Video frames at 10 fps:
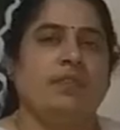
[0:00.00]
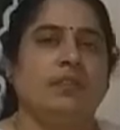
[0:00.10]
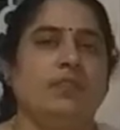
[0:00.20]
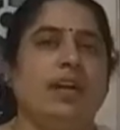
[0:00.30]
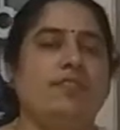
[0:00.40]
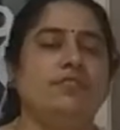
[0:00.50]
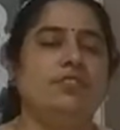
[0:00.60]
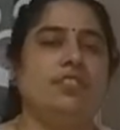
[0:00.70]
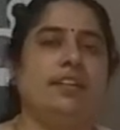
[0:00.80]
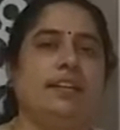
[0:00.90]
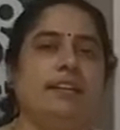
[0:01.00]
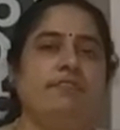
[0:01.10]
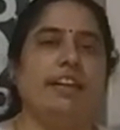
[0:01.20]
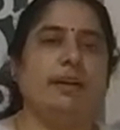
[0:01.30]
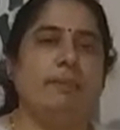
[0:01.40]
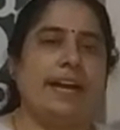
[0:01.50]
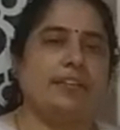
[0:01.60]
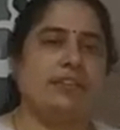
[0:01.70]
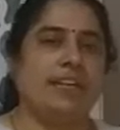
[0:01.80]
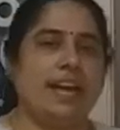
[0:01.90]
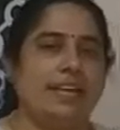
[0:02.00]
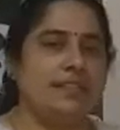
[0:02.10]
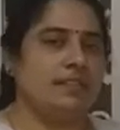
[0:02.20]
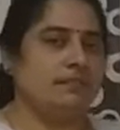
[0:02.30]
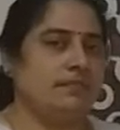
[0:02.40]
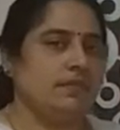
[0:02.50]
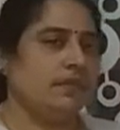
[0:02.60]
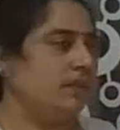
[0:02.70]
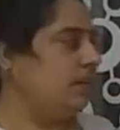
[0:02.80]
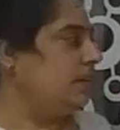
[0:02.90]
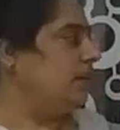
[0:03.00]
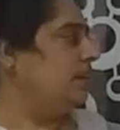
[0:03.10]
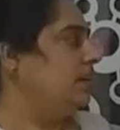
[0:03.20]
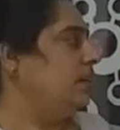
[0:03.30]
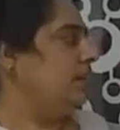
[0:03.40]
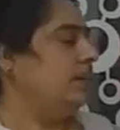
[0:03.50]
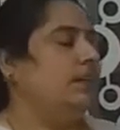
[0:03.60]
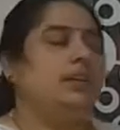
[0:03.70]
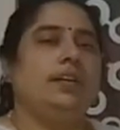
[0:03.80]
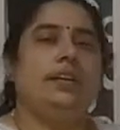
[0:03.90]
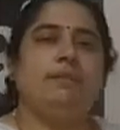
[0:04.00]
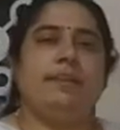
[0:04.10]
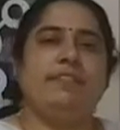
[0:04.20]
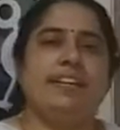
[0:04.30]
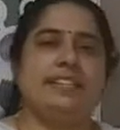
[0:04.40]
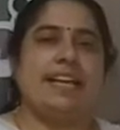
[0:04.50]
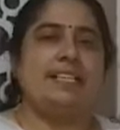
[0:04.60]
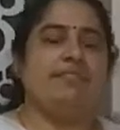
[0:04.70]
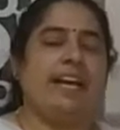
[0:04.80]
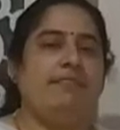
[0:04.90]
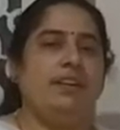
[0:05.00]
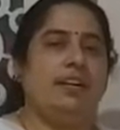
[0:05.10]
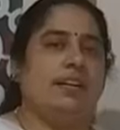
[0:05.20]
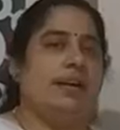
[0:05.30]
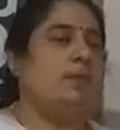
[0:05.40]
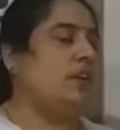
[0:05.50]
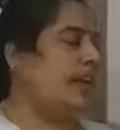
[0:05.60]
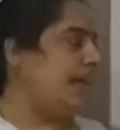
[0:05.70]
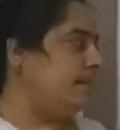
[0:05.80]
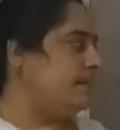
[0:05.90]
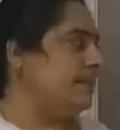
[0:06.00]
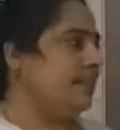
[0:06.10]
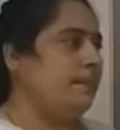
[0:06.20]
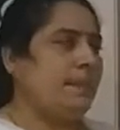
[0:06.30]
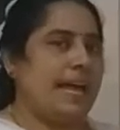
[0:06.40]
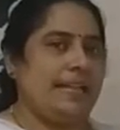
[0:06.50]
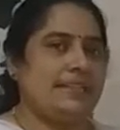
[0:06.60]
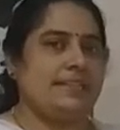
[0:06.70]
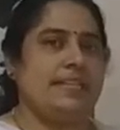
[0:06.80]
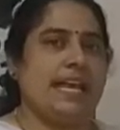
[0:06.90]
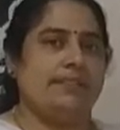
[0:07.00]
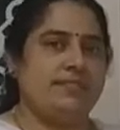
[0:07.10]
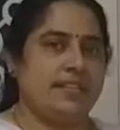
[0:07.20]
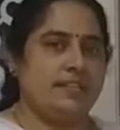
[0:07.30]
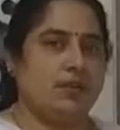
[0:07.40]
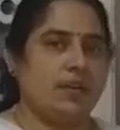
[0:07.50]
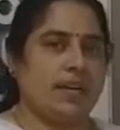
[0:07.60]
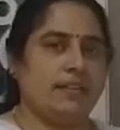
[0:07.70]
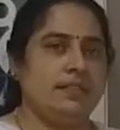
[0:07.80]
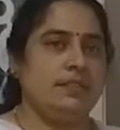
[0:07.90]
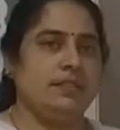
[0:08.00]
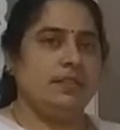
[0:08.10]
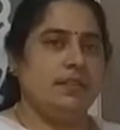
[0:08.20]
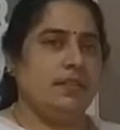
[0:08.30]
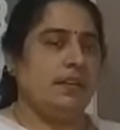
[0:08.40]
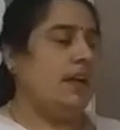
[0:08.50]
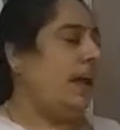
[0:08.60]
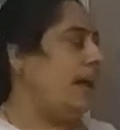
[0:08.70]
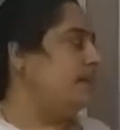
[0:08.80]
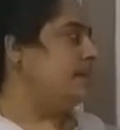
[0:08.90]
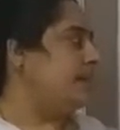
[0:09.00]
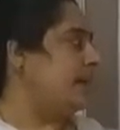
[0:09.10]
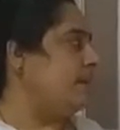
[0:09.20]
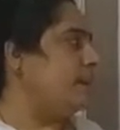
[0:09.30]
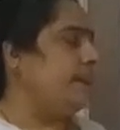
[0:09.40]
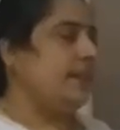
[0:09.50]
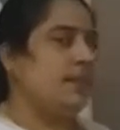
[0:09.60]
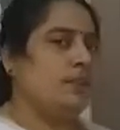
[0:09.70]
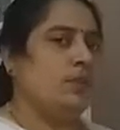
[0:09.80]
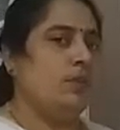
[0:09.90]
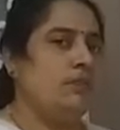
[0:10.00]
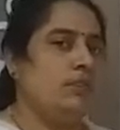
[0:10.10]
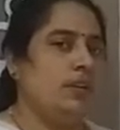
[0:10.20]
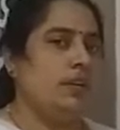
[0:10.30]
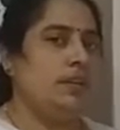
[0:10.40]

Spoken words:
Good afternoon children, welcome back to the class. In previous class we have learned about animals and plants. They have sense organs. Animals can prepare their own food.